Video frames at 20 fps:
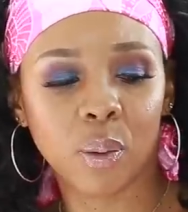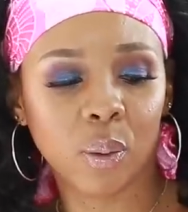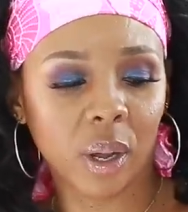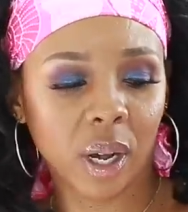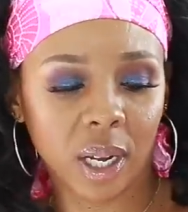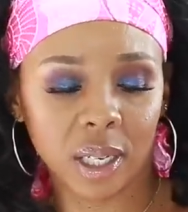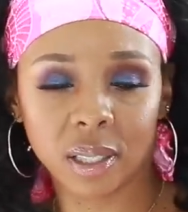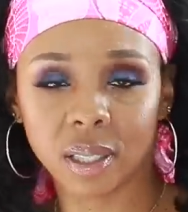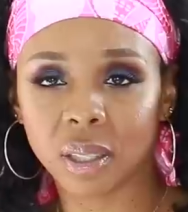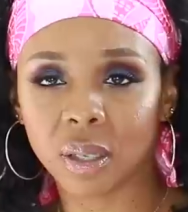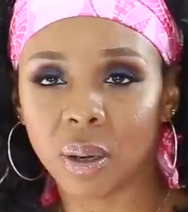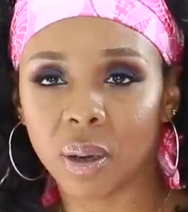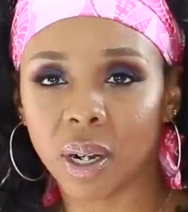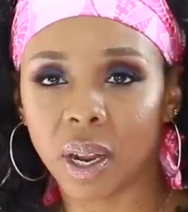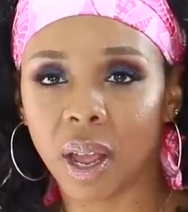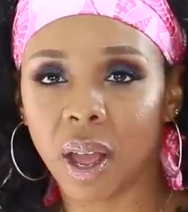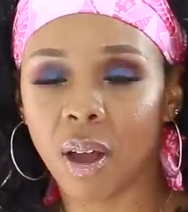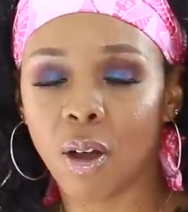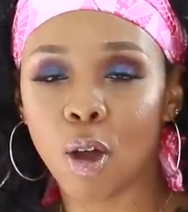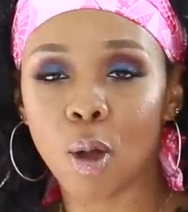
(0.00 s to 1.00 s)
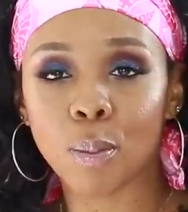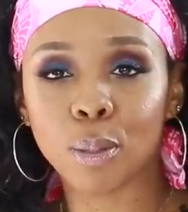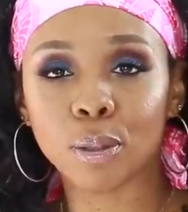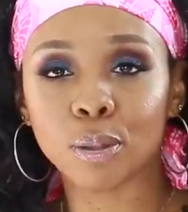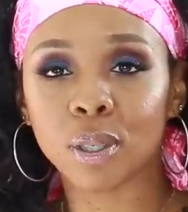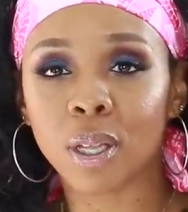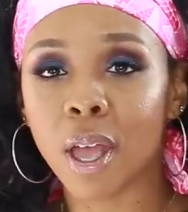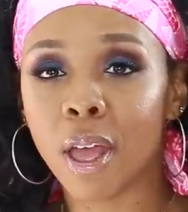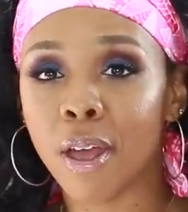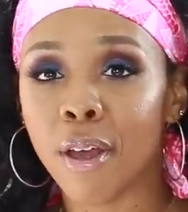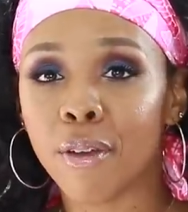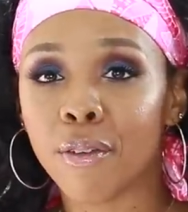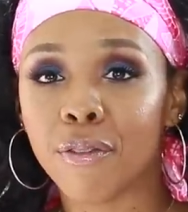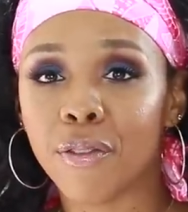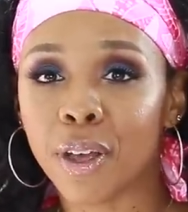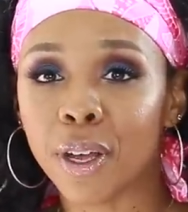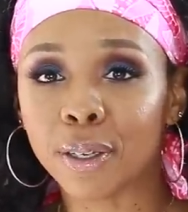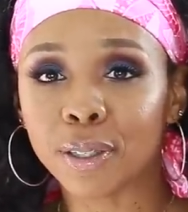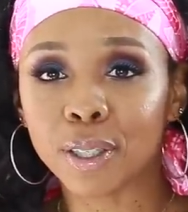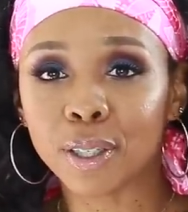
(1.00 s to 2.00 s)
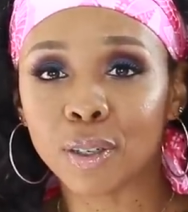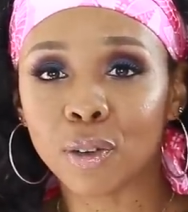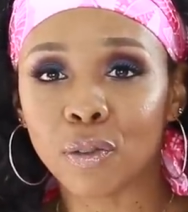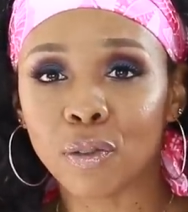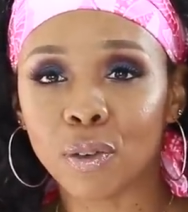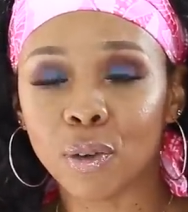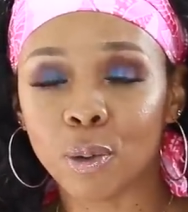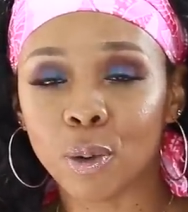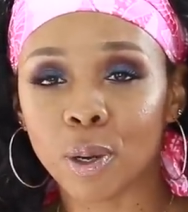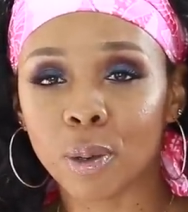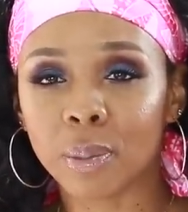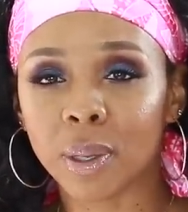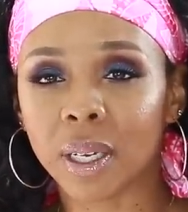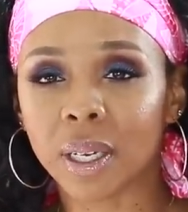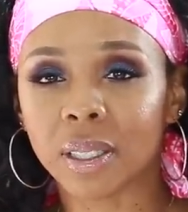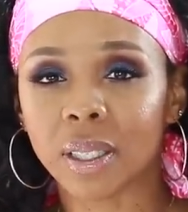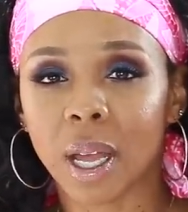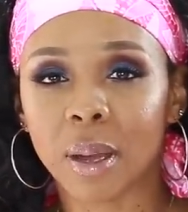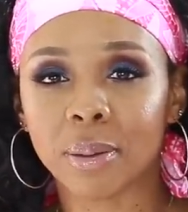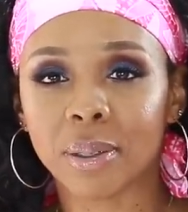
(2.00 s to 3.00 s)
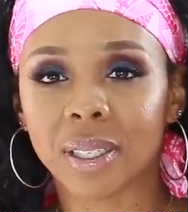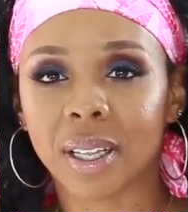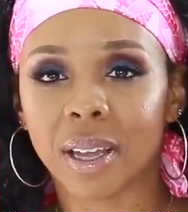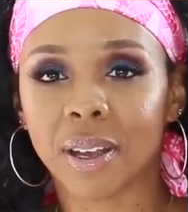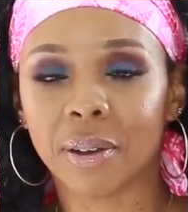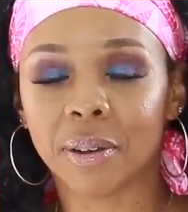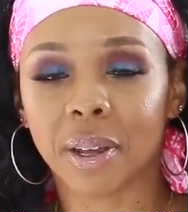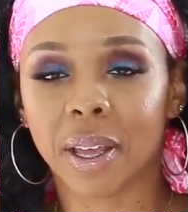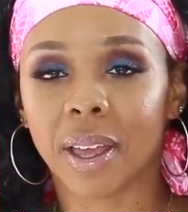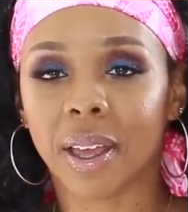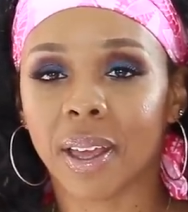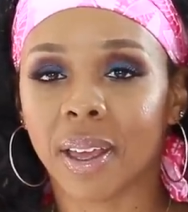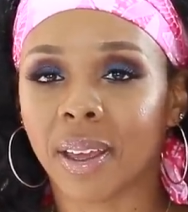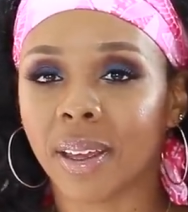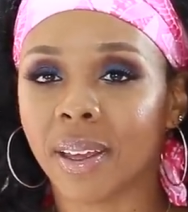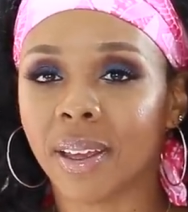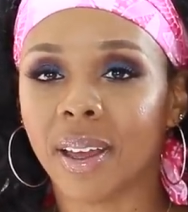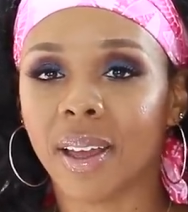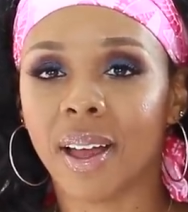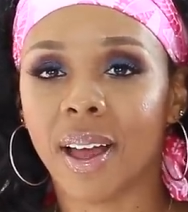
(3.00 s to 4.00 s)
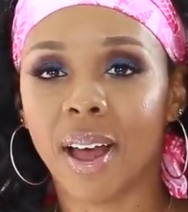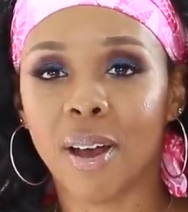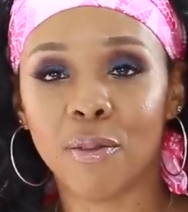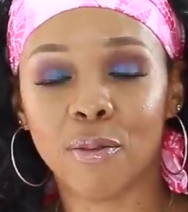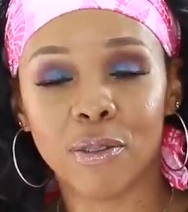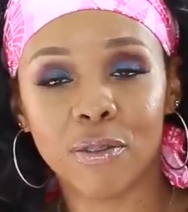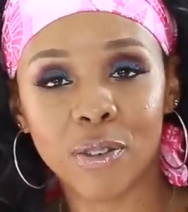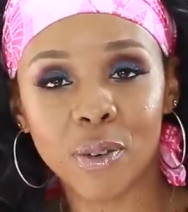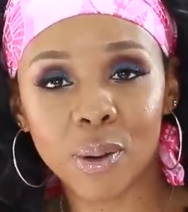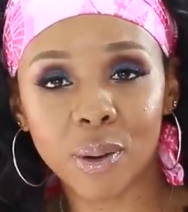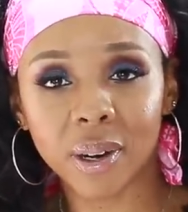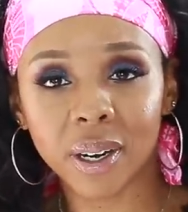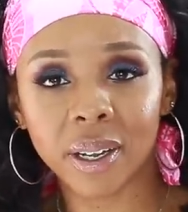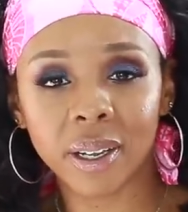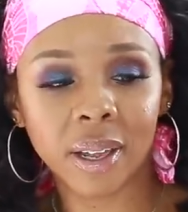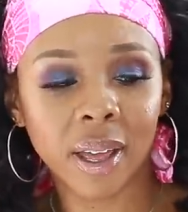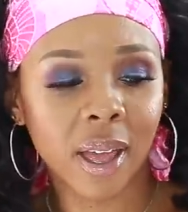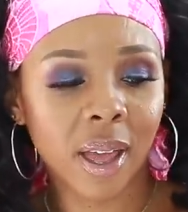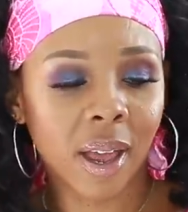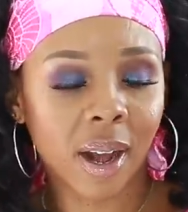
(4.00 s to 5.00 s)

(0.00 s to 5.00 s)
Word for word: When I saw that, I almost fell to the floor because I was like, okay, I'm for it.